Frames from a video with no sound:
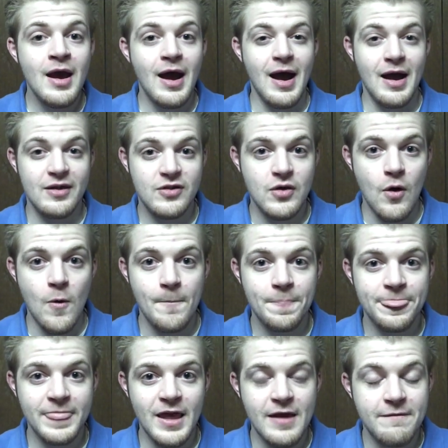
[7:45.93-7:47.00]
Uh, so
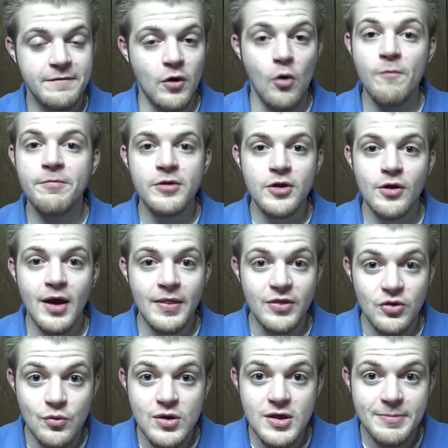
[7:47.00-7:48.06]
if hopefully you're on the
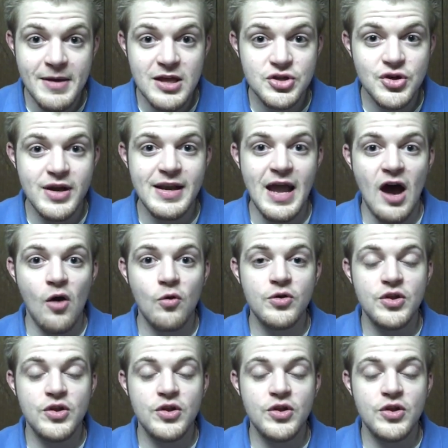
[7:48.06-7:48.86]
squeeze page right now,